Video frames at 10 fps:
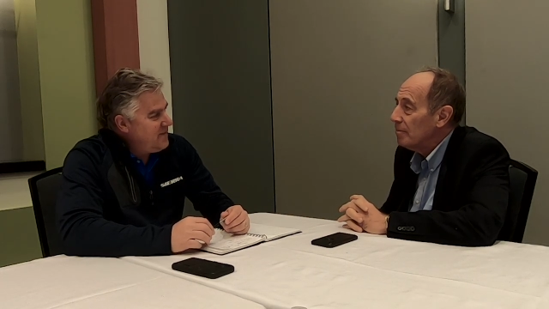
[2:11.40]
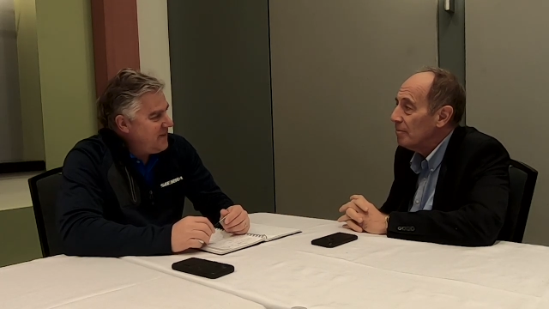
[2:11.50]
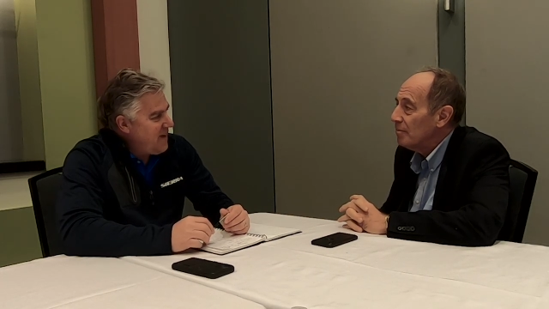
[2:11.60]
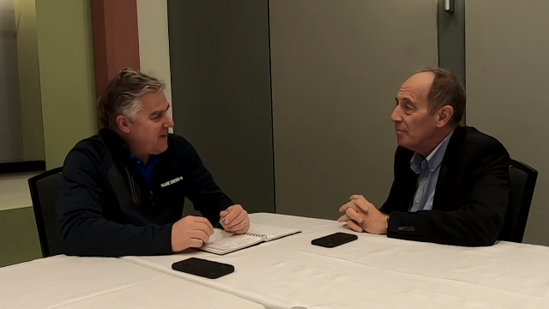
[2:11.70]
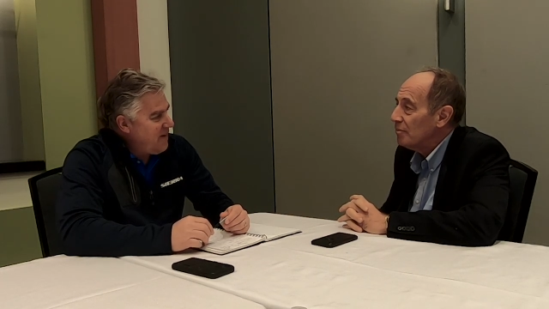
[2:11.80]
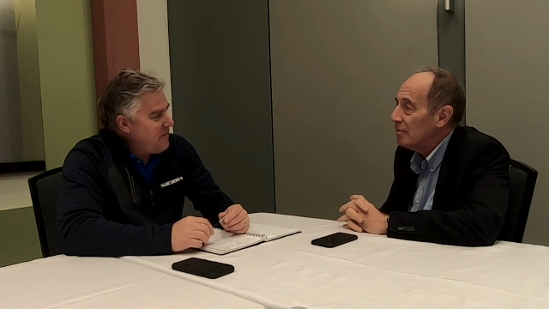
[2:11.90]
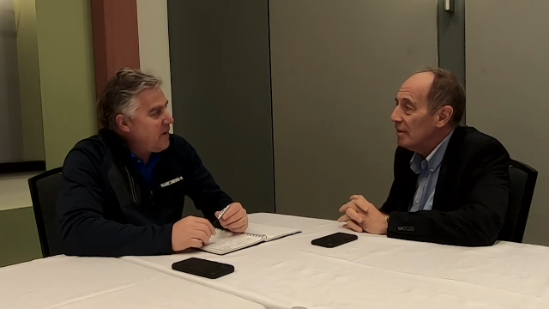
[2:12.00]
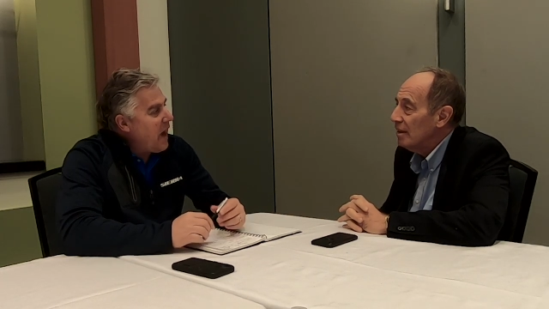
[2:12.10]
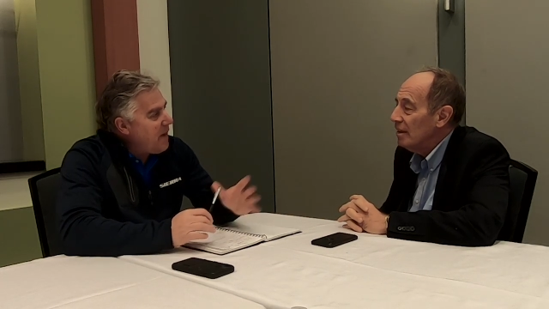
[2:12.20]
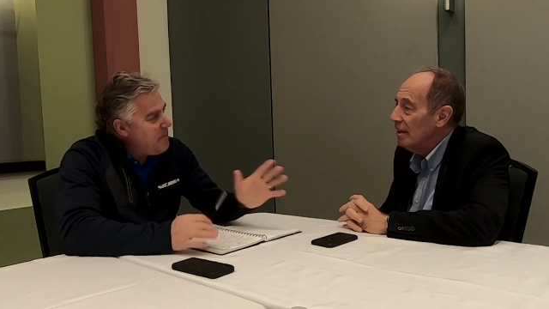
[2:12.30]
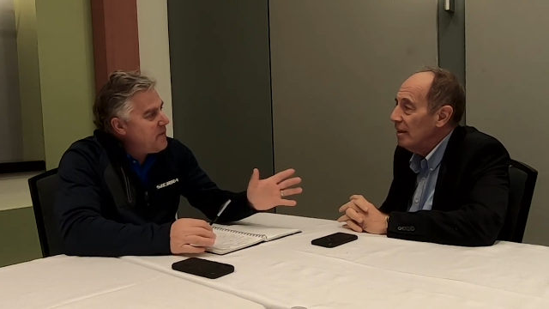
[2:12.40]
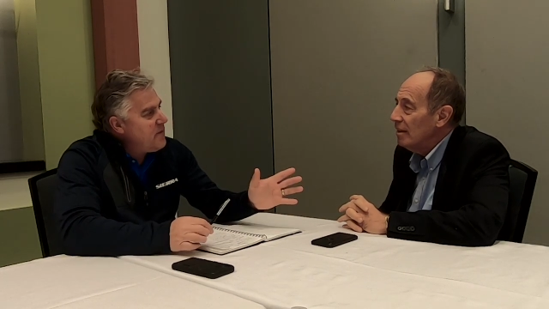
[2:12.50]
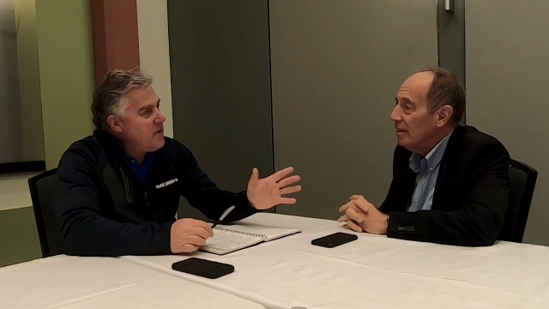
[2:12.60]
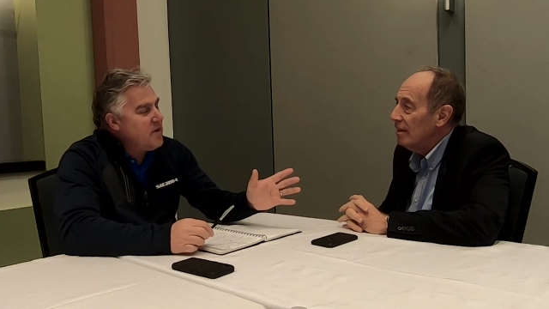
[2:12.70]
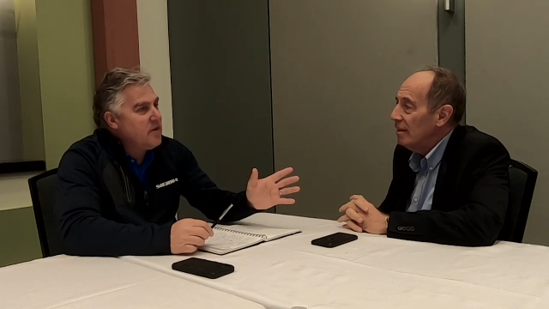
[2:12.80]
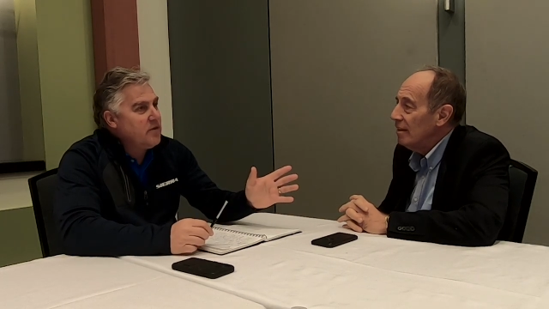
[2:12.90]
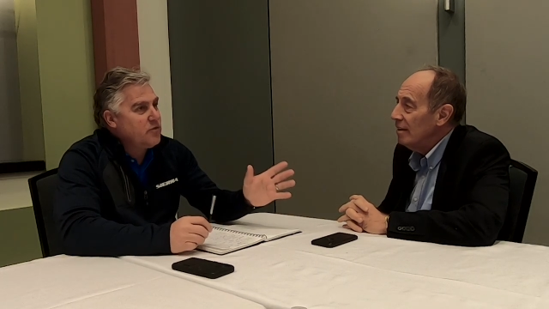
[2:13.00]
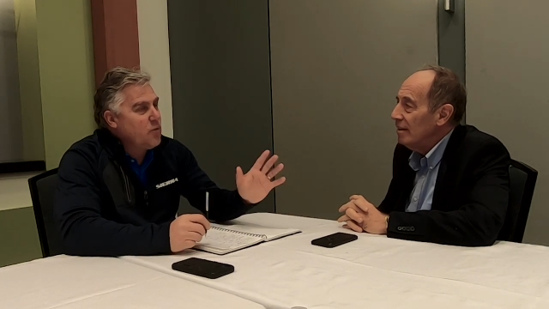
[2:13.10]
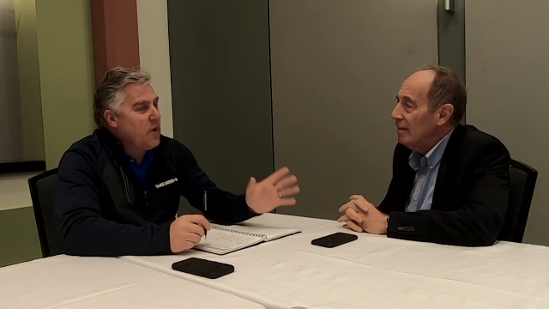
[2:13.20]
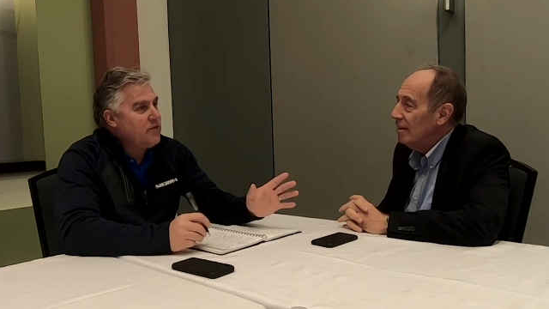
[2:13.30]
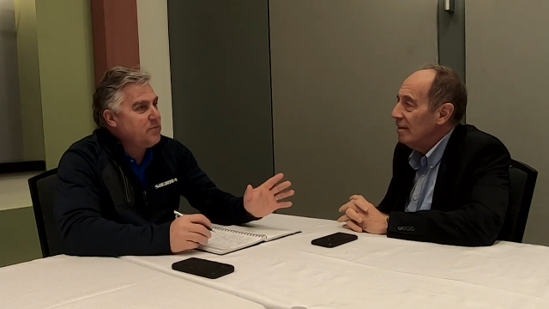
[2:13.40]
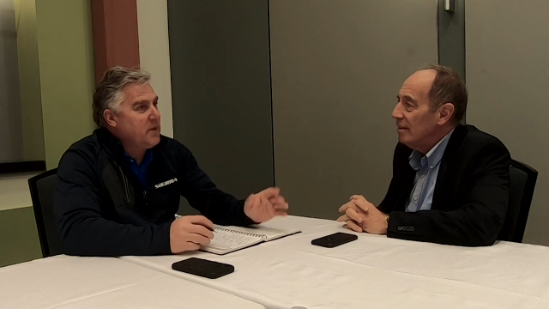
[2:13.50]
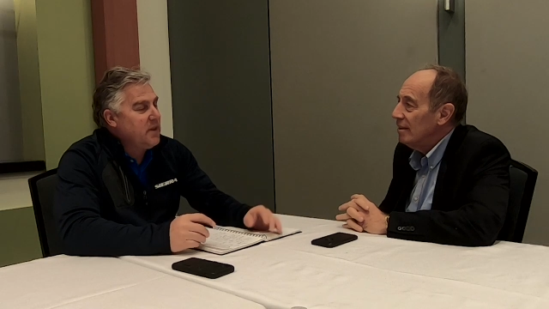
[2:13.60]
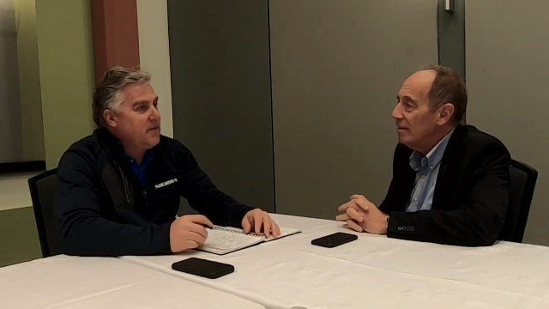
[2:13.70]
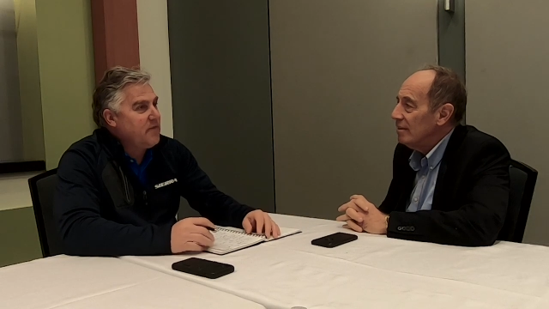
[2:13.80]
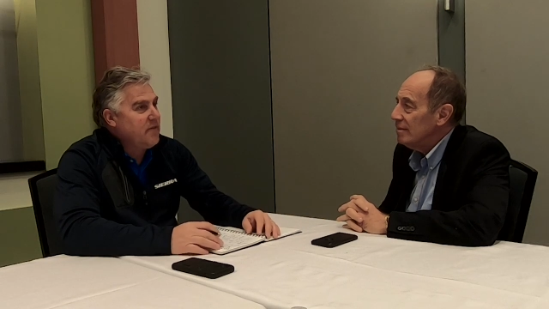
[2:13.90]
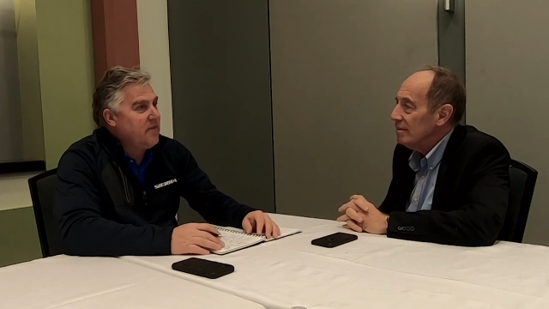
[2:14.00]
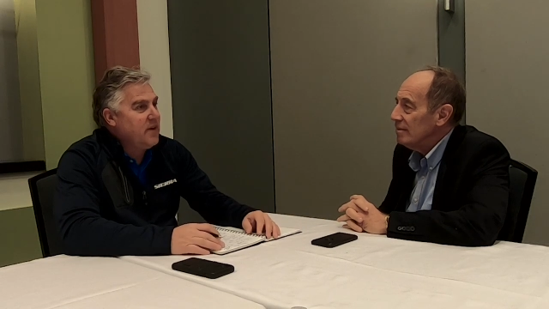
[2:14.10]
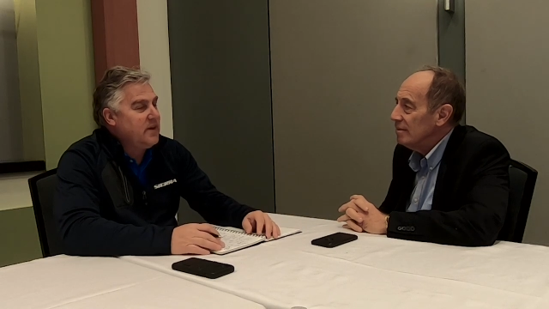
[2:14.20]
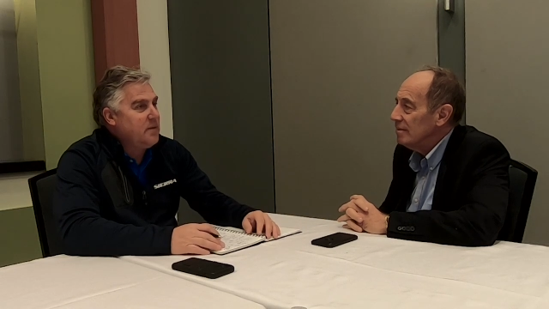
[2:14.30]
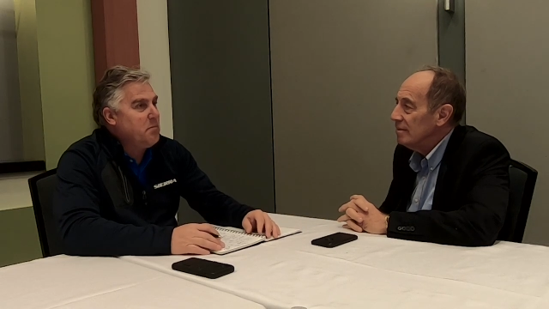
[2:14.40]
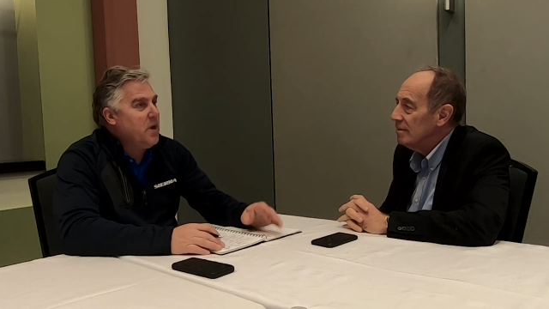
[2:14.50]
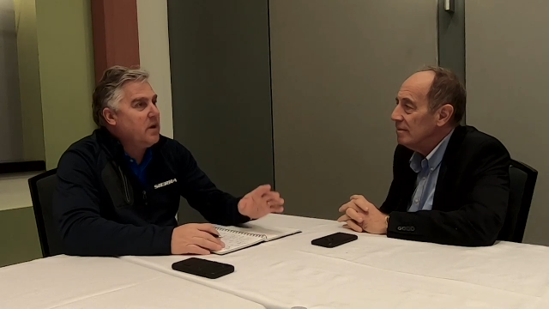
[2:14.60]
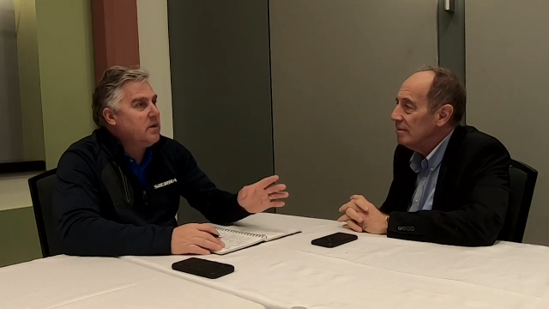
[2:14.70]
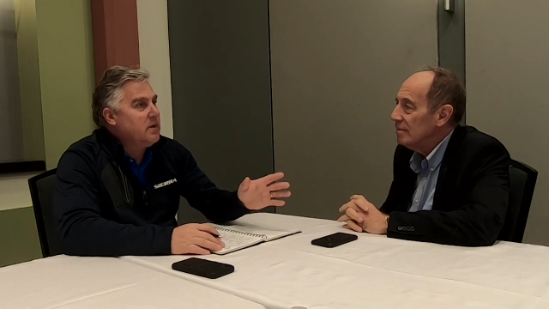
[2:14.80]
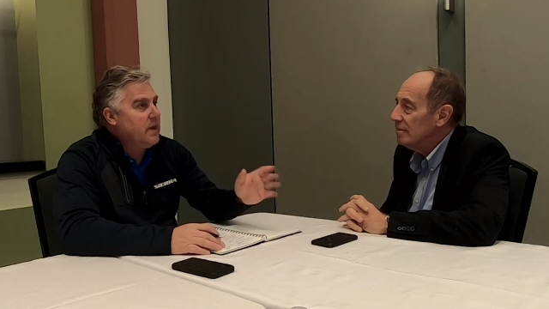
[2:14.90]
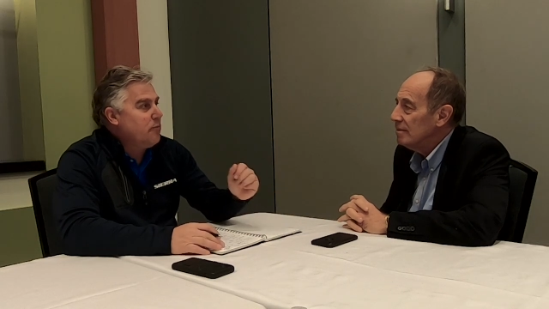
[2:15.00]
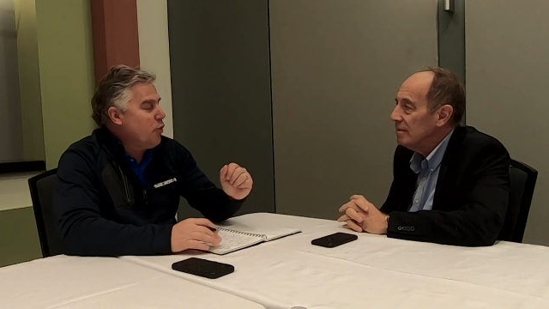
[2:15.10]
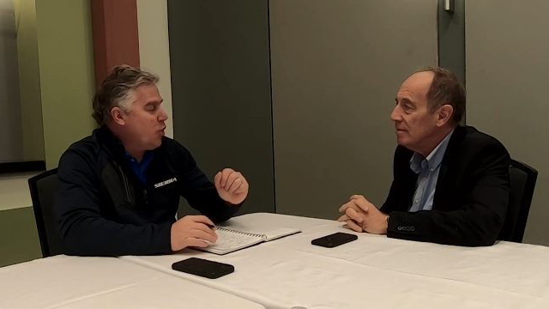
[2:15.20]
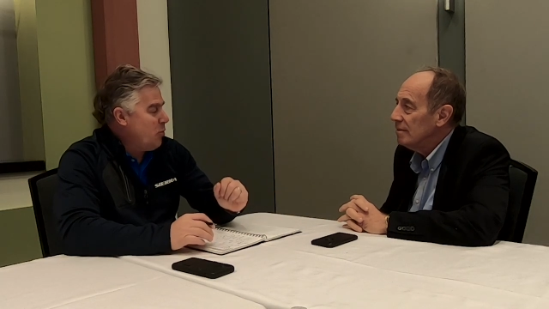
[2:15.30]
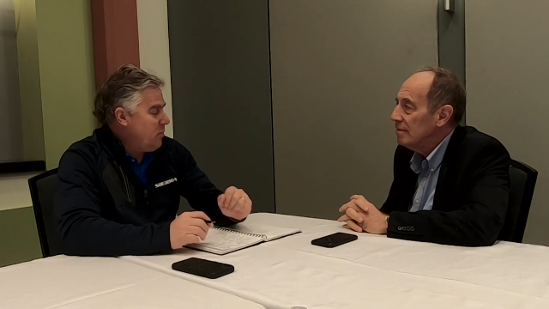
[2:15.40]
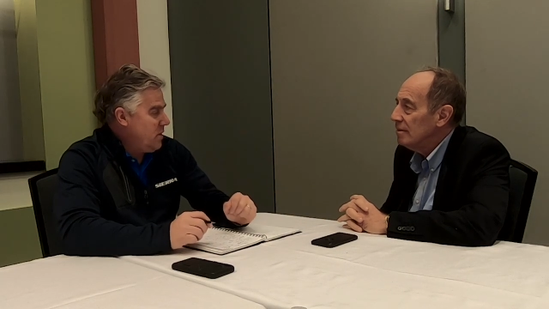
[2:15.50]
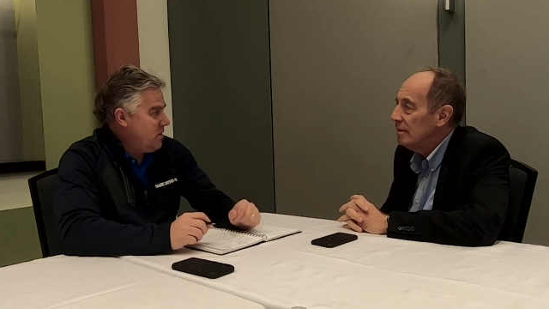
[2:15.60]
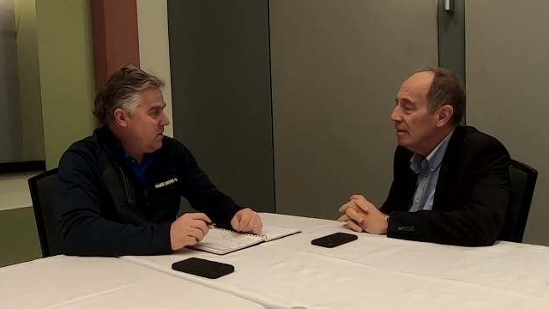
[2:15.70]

Speaker 1: today? I mean, I've been there twice in my life, and I find it a modern-day Rome.